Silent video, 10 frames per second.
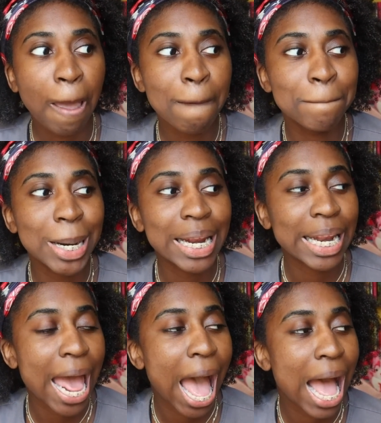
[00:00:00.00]
but
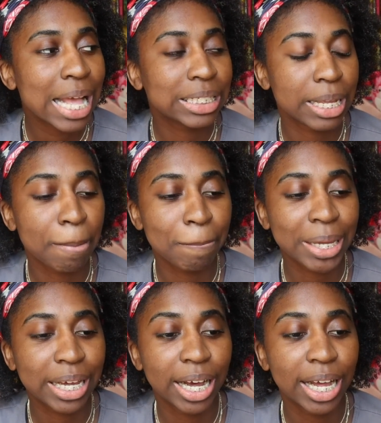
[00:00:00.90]
it hasn't
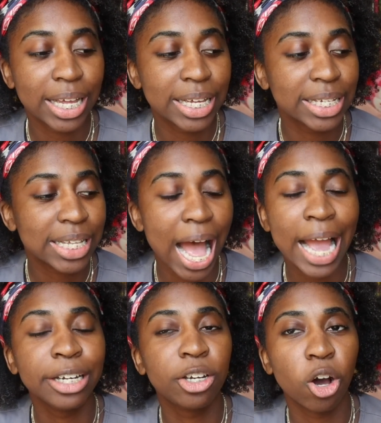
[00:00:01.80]
because
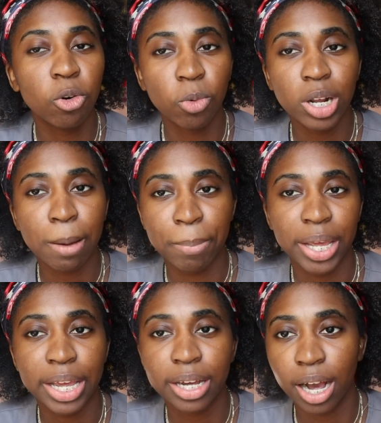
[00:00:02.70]
I don't want to
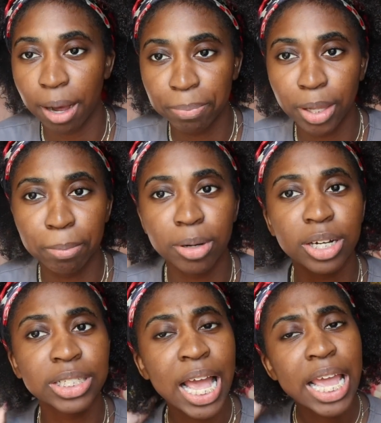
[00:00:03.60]
pick up the
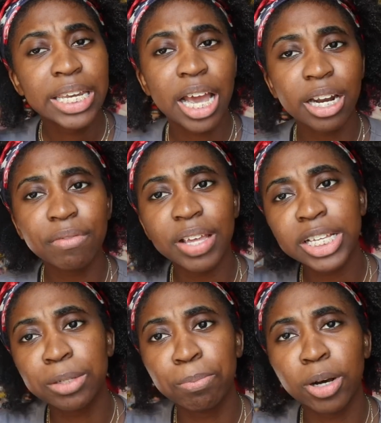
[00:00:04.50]
books. None of
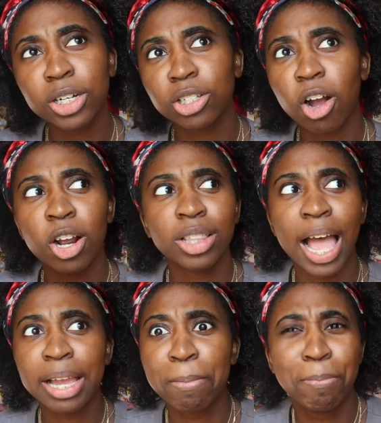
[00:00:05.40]
these books are
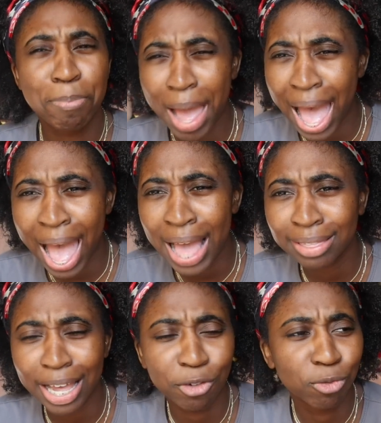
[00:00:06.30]
like
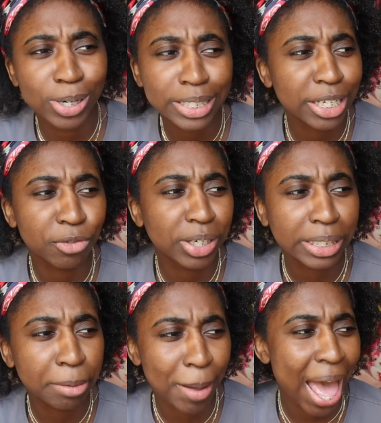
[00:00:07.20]
bad, like really,
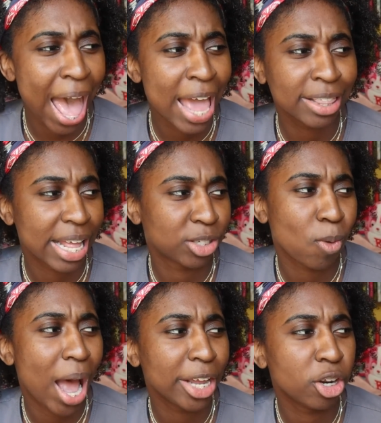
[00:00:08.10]
really bad. That's
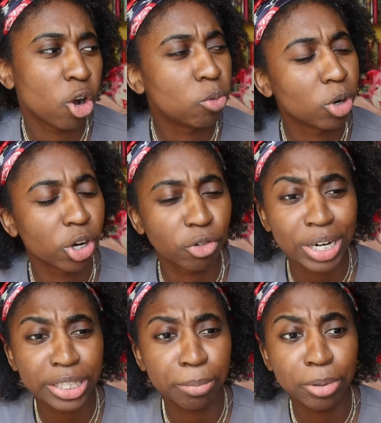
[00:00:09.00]
why I don't want to
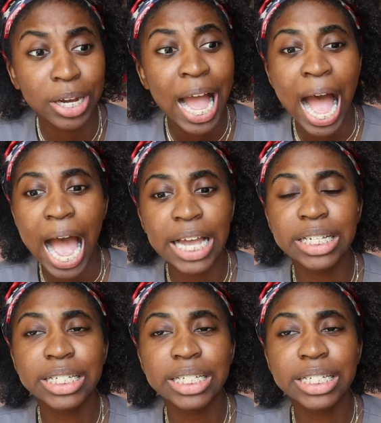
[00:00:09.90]
read the book. I